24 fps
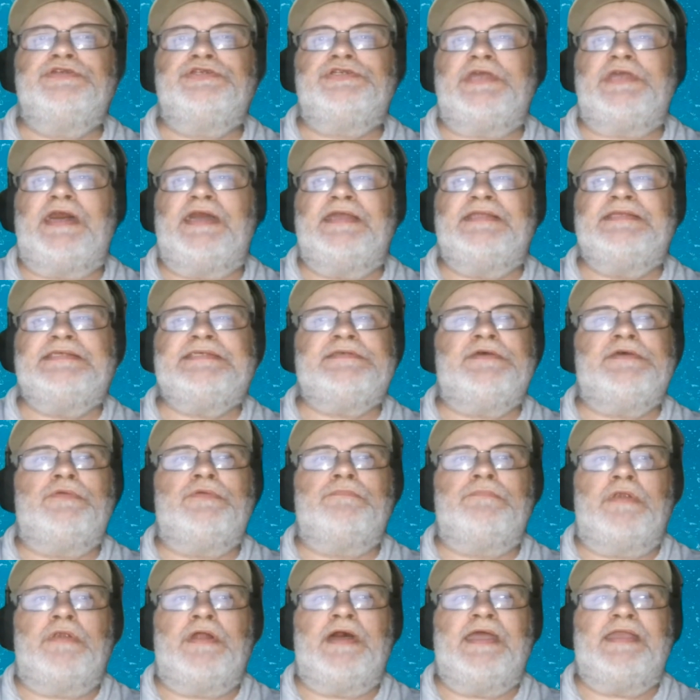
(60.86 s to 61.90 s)
shine
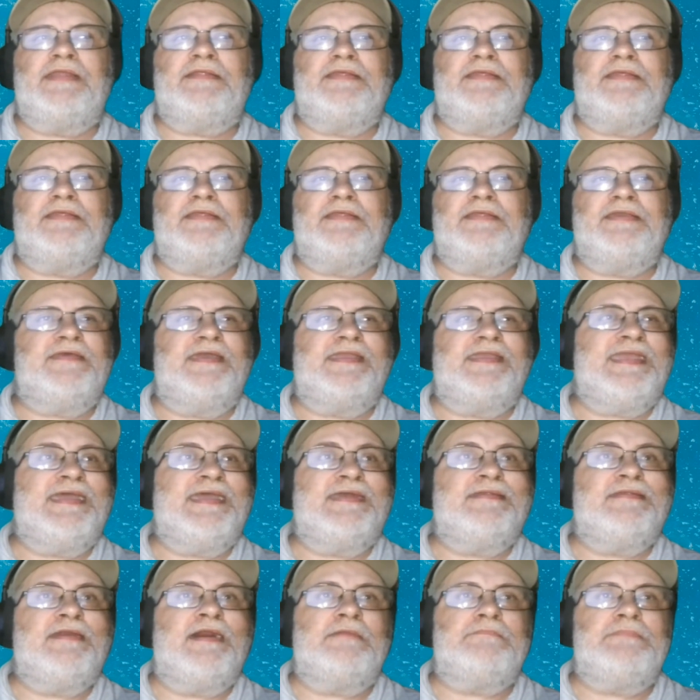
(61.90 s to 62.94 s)
so brightly they
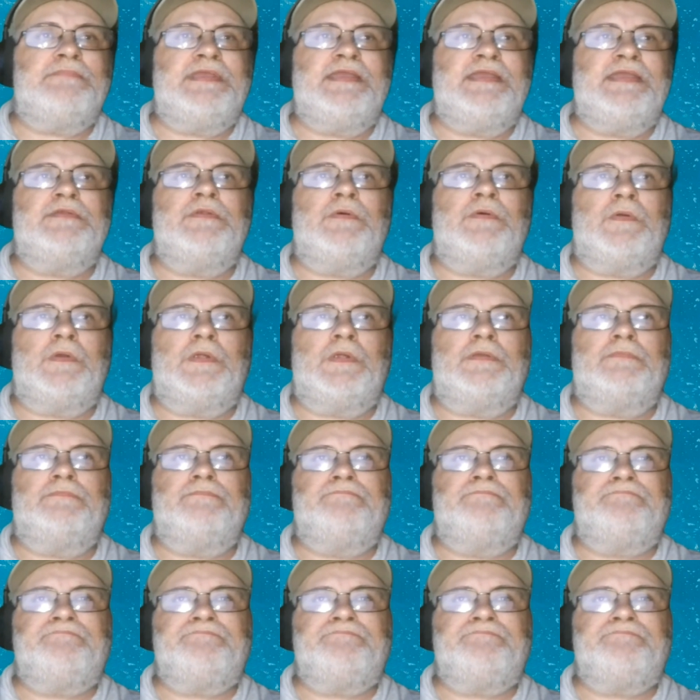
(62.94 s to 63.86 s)
cannot be ignored.